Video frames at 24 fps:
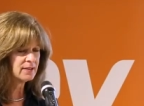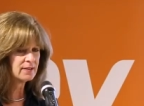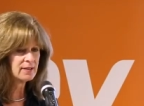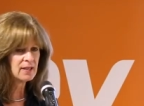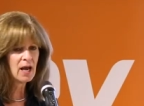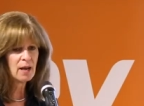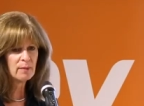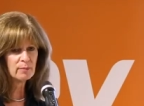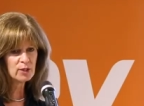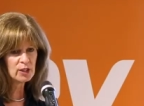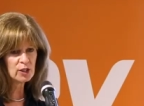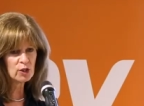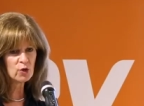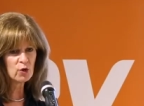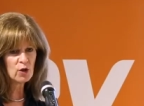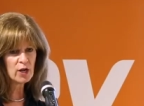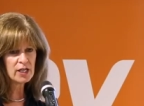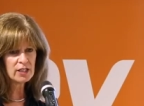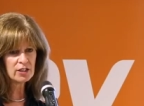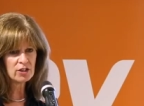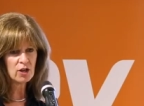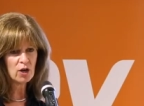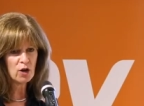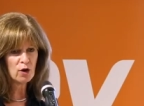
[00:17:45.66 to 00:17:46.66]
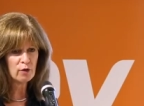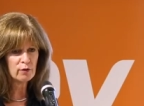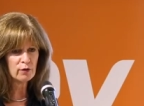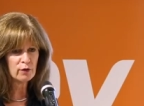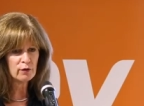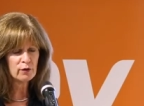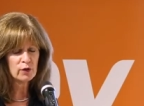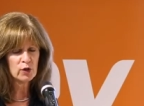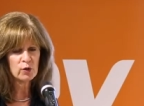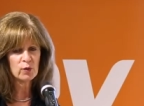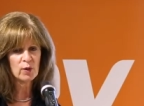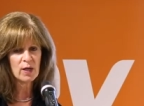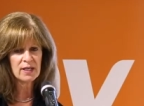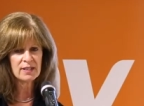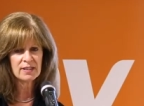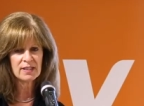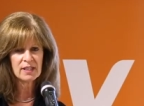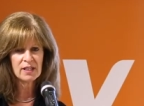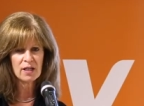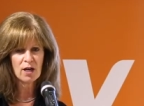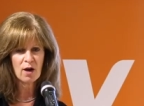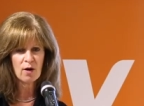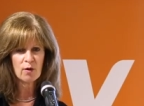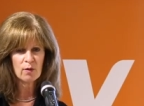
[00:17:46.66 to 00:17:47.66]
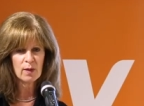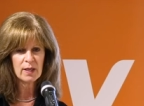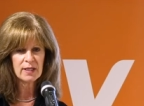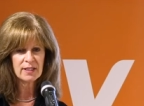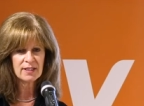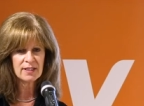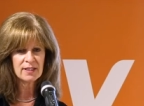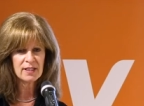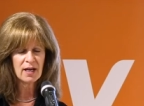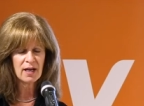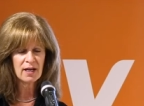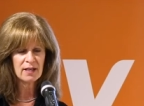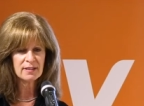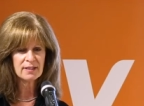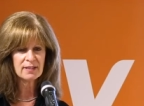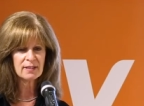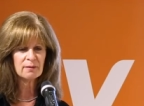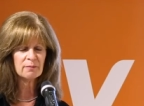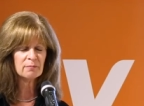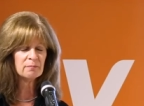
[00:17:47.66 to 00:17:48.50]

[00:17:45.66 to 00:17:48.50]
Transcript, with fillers: Tom did a great overview as he always does.